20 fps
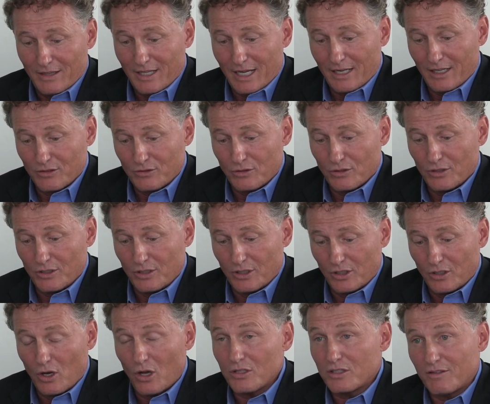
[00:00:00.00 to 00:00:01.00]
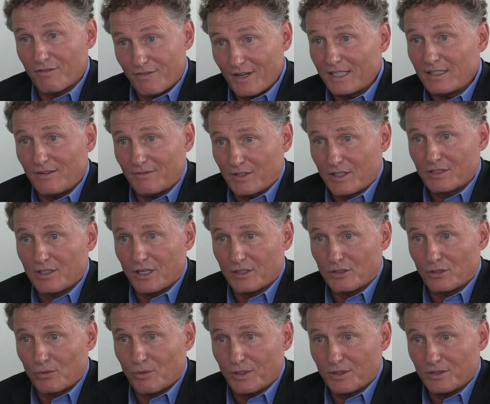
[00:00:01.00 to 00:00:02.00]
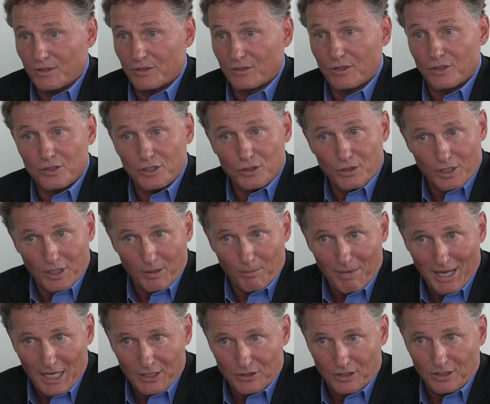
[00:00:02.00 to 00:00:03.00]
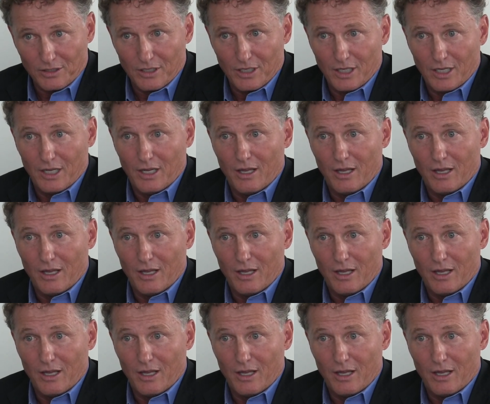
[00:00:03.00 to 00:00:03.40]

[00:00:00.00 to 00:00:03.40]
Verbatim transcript: That has good cost effectiveness consequences because as you can imagine,